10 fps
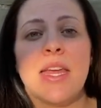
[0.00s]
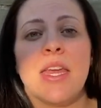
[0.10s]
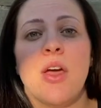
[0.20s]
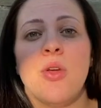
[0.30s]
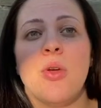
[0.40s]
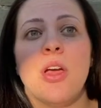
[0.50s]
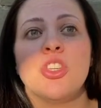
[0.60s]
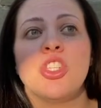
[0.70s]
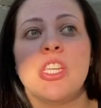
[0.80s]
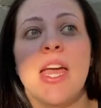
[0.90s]
Now,
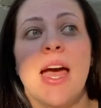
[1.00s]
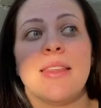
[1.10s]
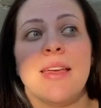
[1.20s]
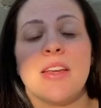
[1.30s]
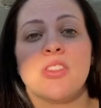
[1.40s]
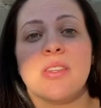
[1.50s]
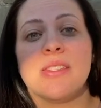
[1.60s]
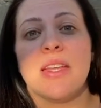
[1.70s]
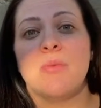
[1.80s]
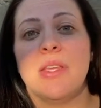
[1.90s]
she had actually
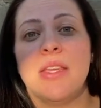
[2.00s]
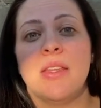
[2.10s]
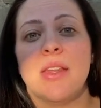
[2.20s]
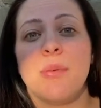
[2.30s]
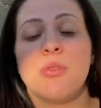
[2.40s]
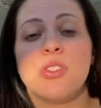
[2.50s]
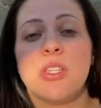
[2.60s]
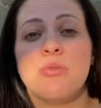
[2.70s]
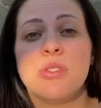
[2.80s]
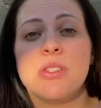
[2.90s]
sent me nipple
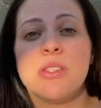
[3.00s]
shields